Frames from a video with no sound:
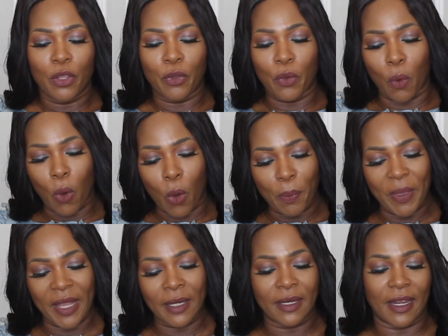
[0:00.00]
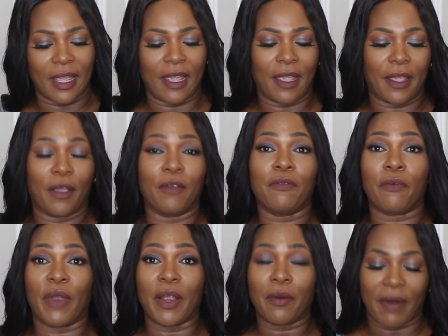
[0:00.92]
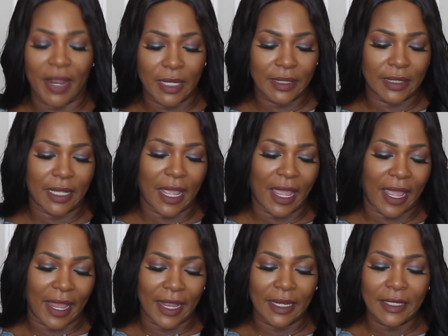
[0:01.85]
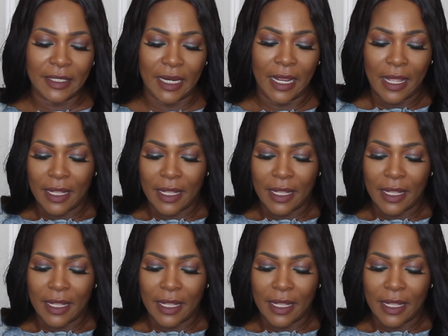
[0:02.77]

You open the fragrance and